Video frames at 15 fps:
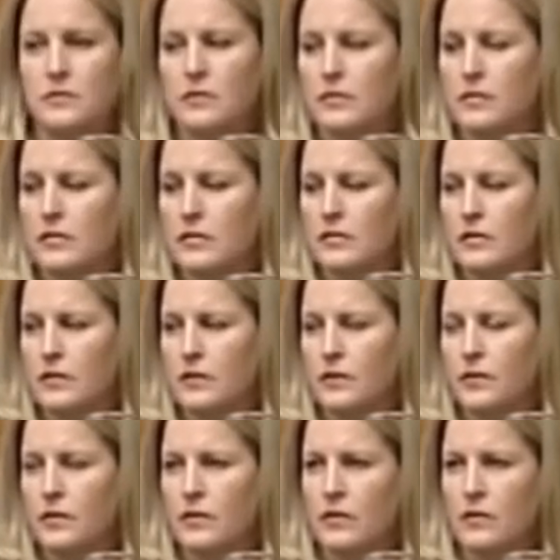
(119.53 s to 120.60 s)

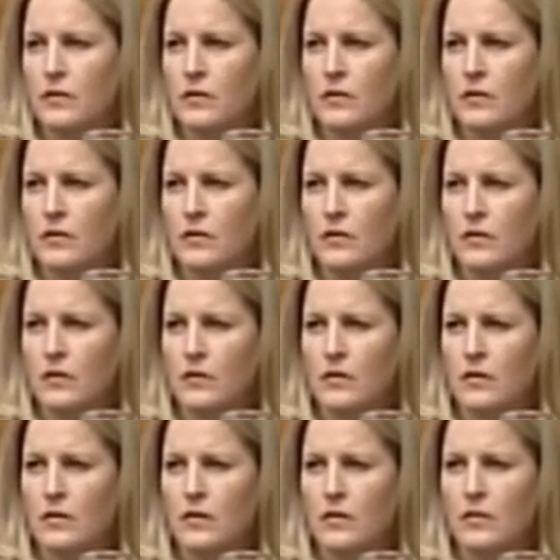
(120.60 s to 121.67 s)

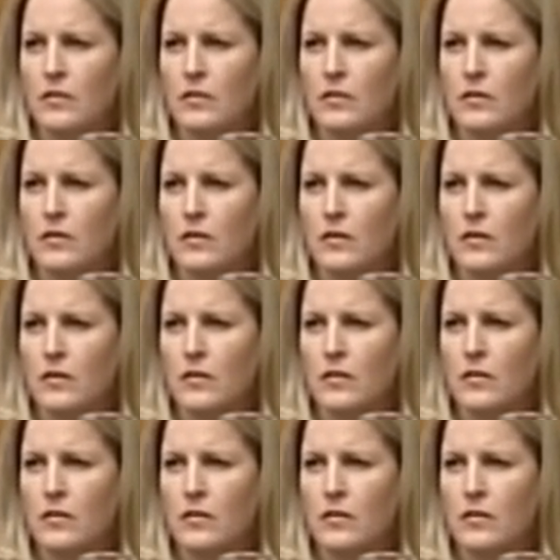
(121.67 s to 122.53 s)
(not speaking)